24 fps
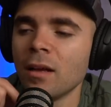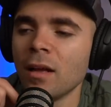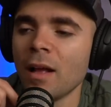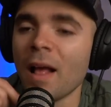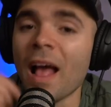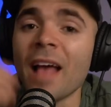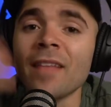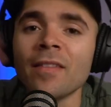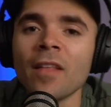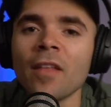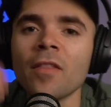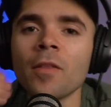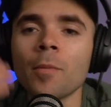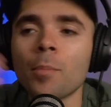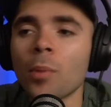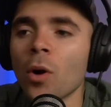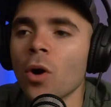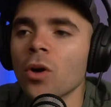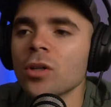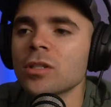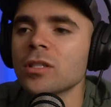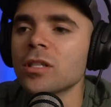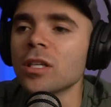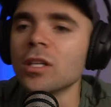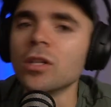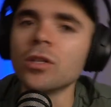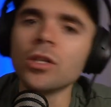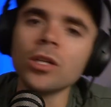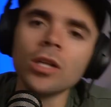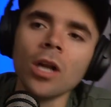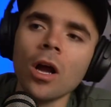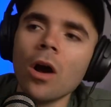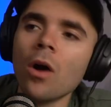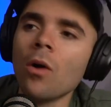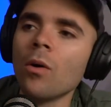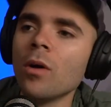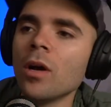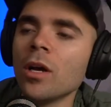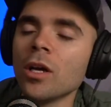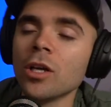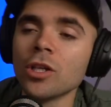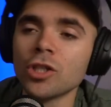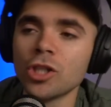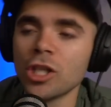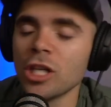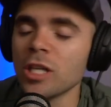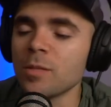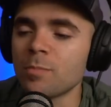And then the person, you know,
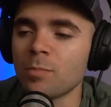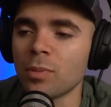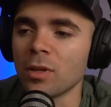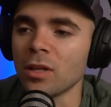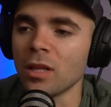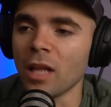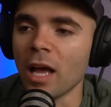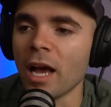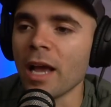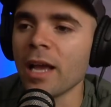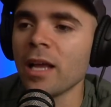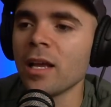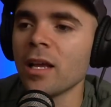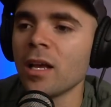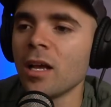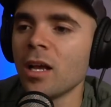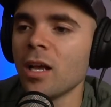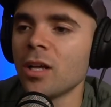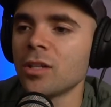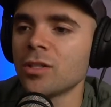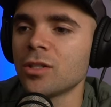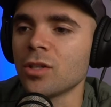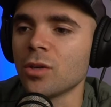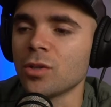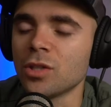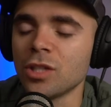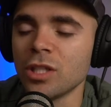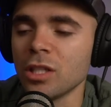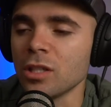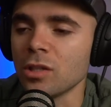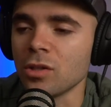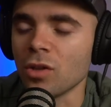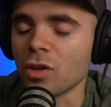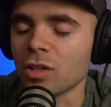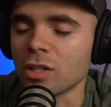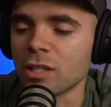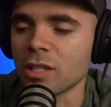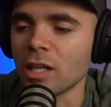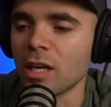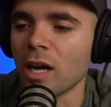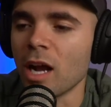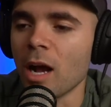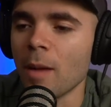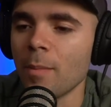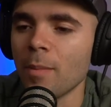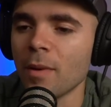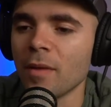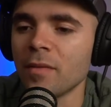she's polite, so she looks it
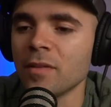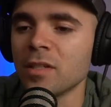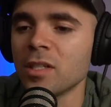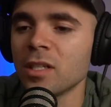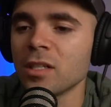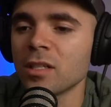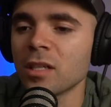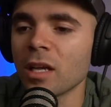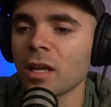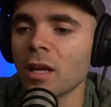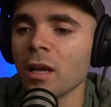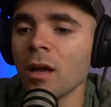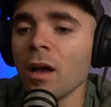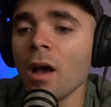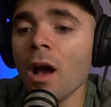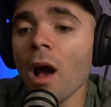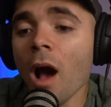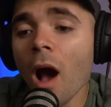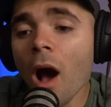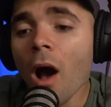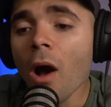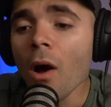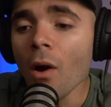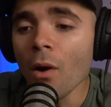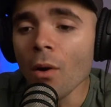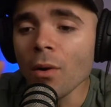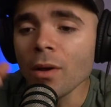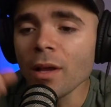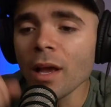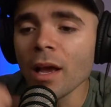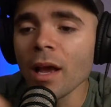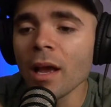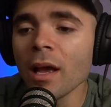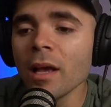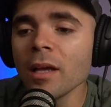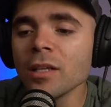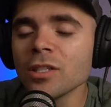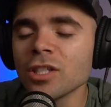up and she's like, oh, okay.